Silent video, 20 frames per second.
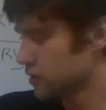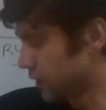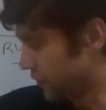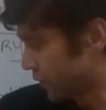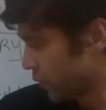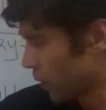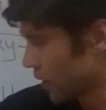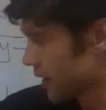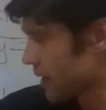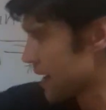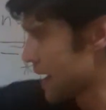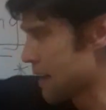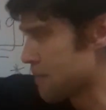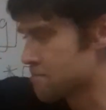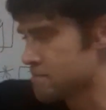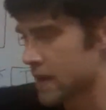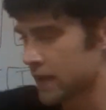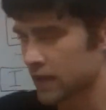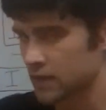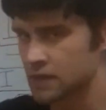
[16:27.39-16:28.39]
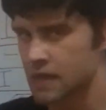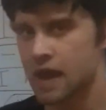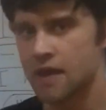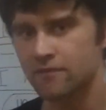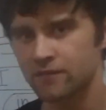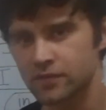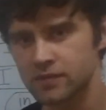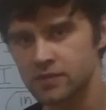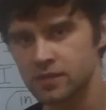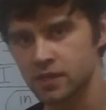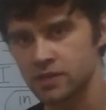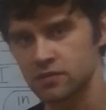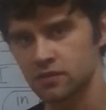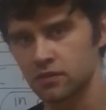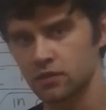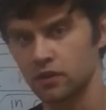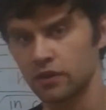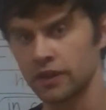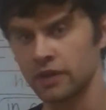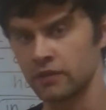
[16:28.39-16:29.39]
If you want to make an emphasis
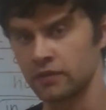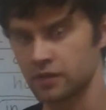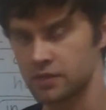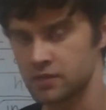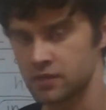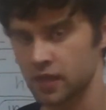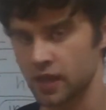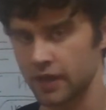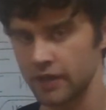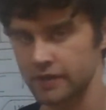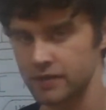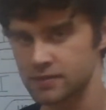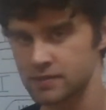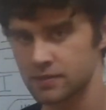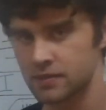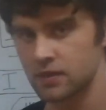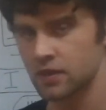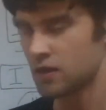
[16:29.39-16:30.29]
in this case,